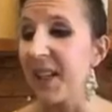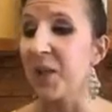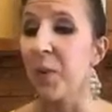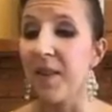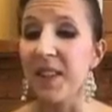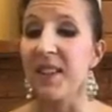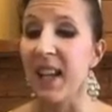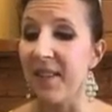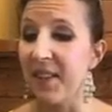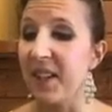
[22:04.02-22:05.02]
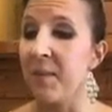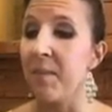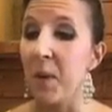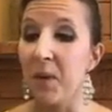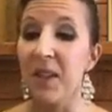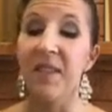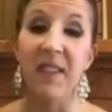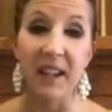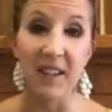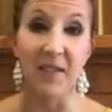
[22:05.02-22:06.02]
that it's one of the safest and most
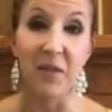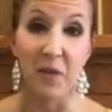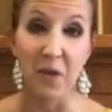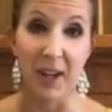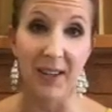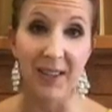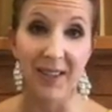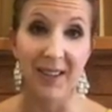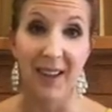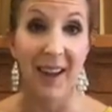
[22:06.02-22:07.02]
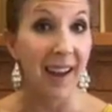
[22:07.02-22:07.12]
effective nutrients.